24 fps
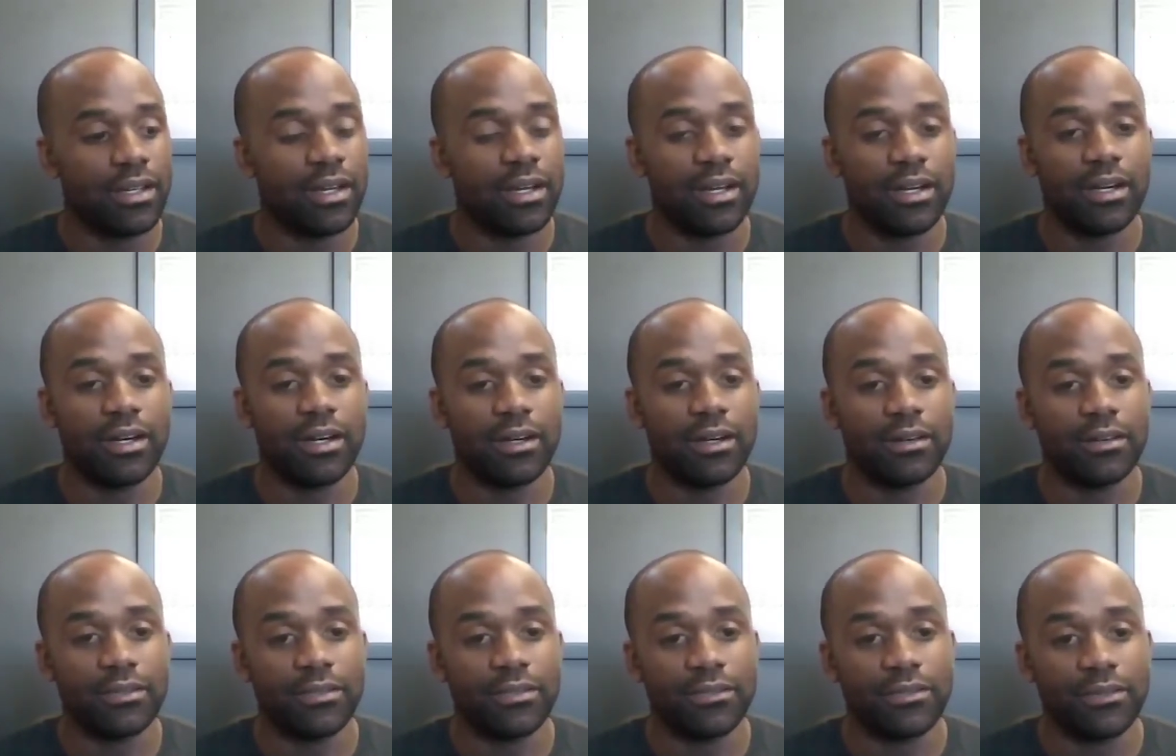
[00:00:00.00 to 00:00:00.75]

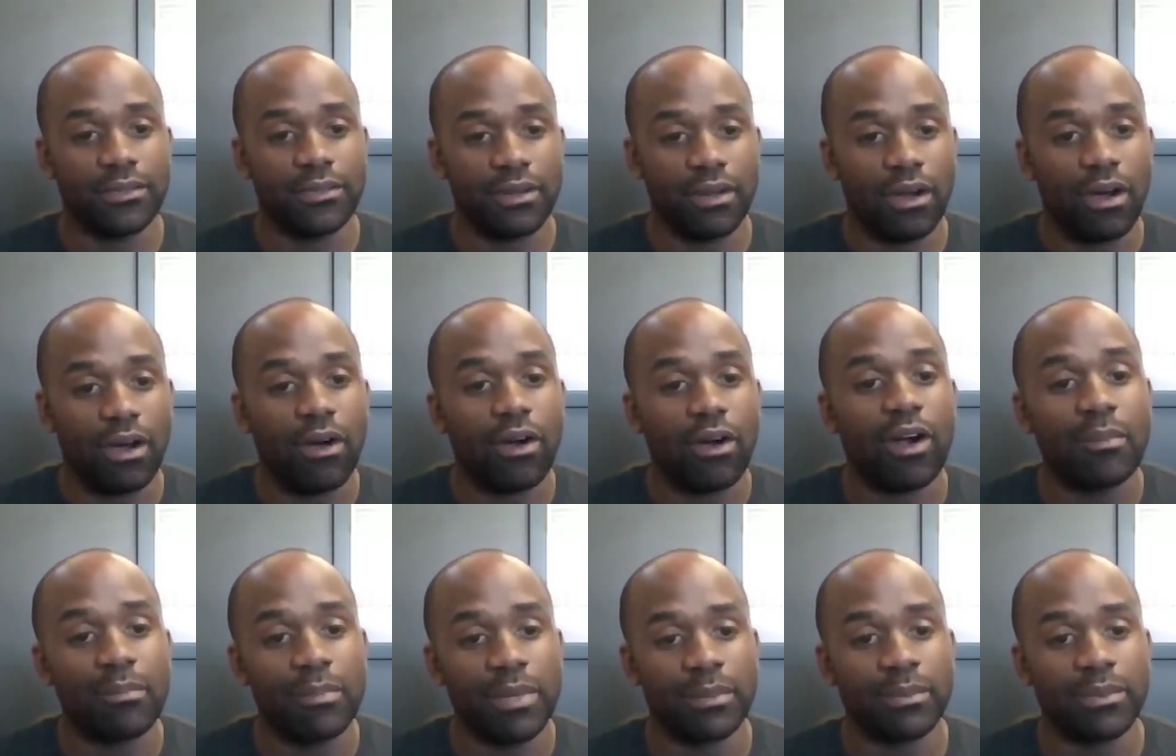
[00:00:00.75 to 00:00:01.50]
of
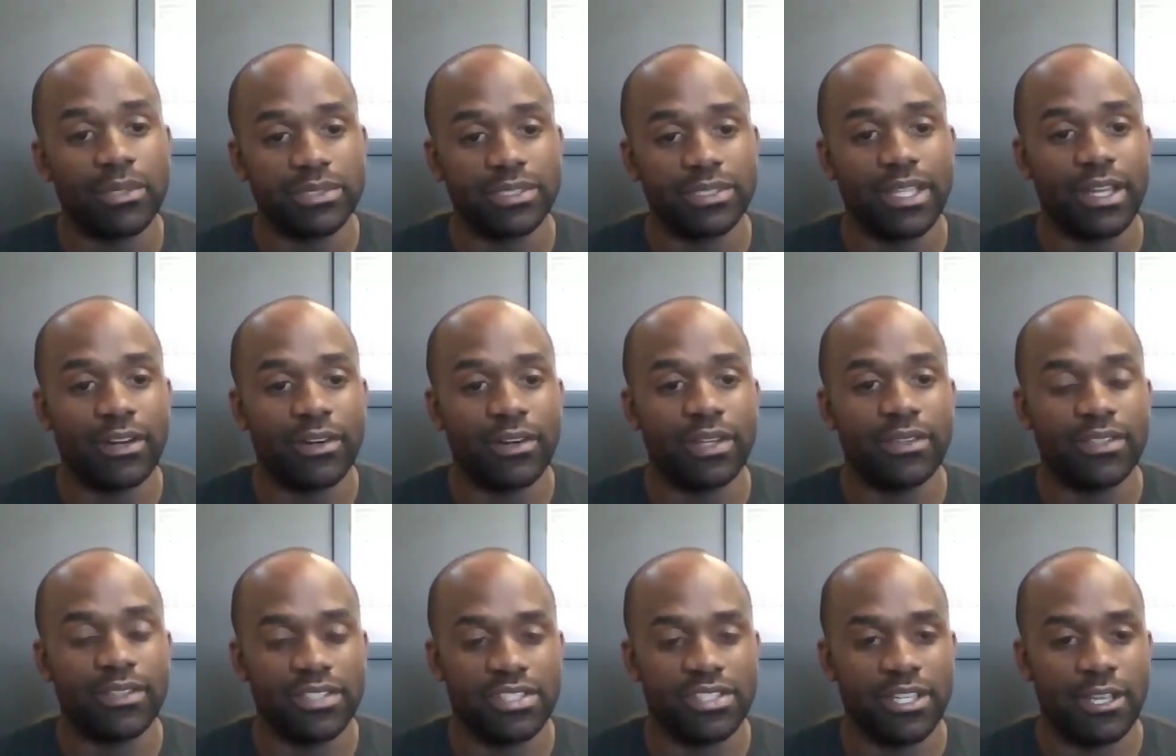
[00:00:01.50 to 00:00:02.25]
our members that are
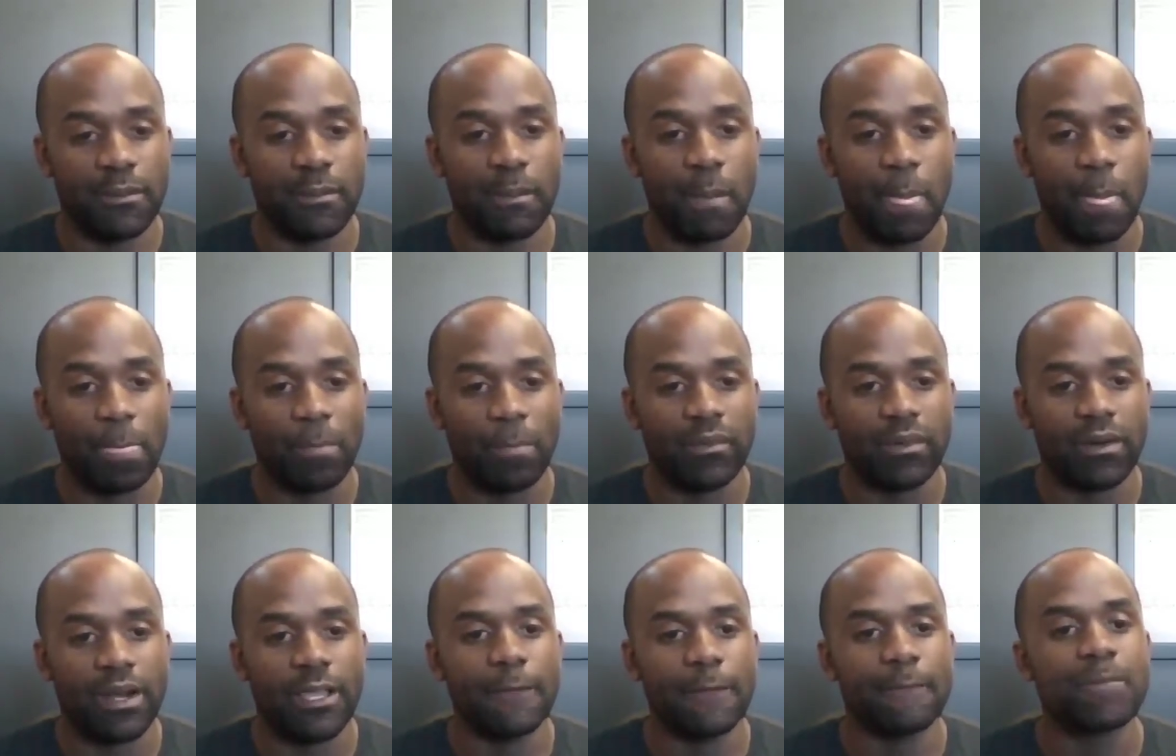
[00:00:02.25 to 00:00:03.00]
in the gym,
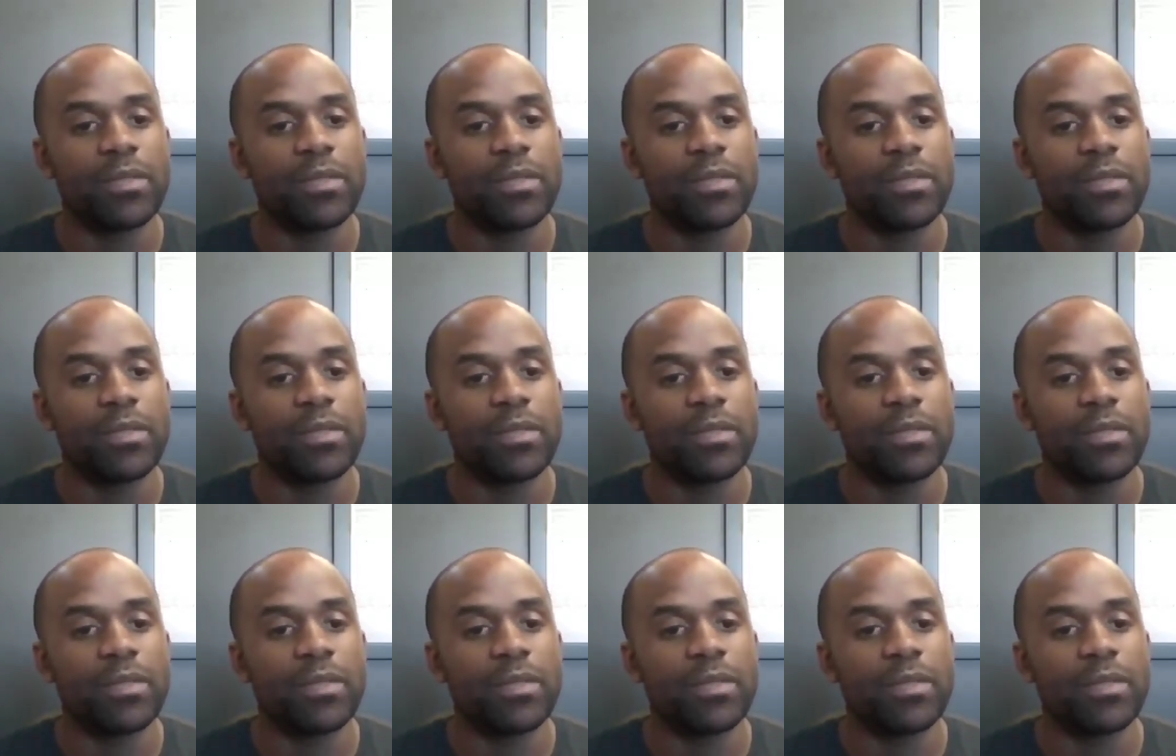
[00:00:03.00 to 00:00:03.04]
right?